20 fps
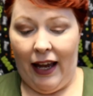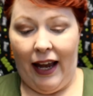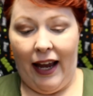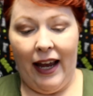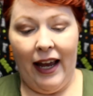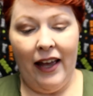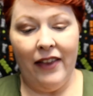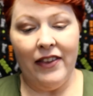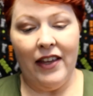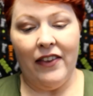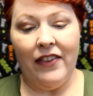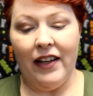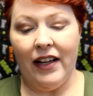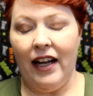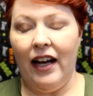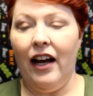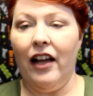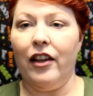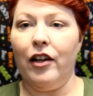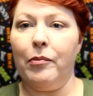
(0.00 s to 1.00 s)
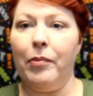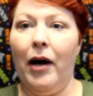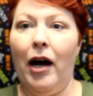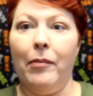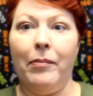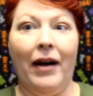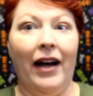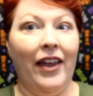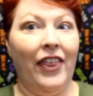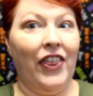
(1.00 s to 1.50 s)
then the
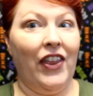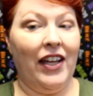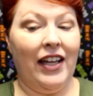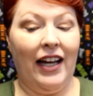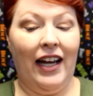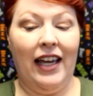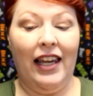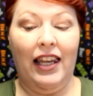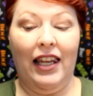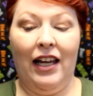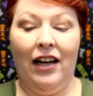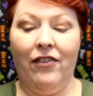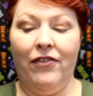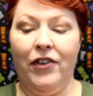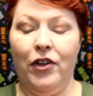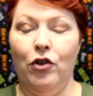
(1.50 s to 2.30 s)
ColourPop I Think I Love